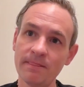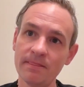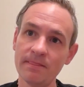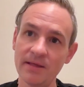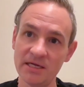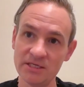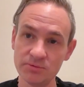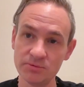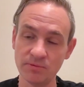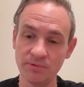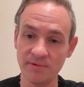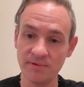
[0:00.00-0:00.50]

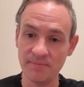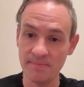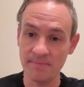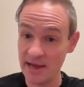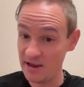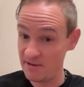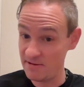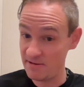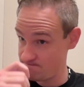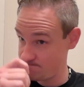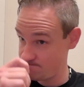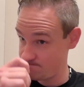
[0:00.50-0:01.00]
That's when we
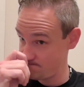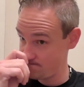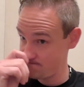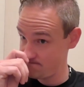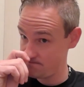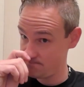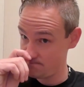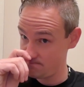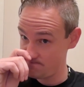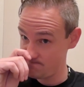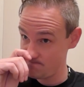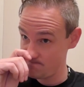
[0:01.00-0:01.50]
met,
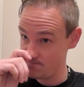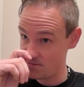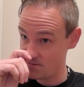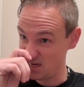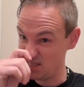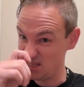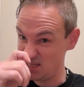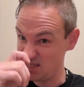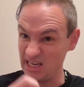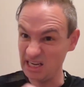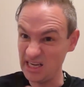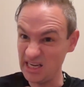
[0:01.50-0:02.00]

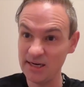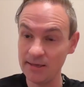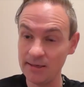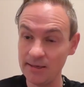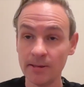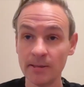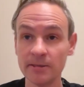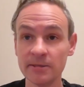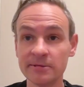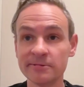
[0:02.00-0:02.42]
19.